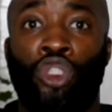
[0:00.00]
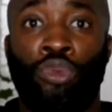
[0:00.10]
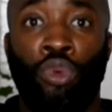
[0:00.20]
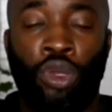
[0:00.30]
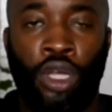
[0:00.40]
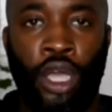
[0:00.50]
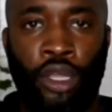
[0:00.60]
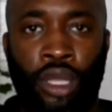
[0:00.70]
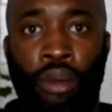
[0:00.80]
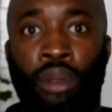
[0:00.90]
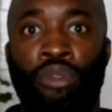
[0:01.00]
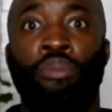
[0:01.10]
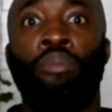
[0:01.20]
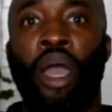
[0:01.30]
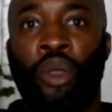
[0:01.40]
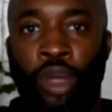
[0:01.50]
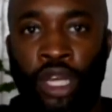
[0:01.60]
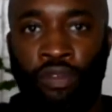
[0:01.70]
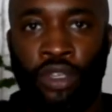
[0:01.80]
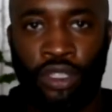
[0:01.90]
smaller guy, you're coming up to my
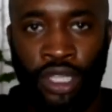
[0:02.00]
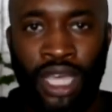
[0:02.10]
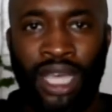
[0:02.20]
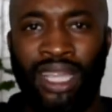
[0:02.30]
weight division,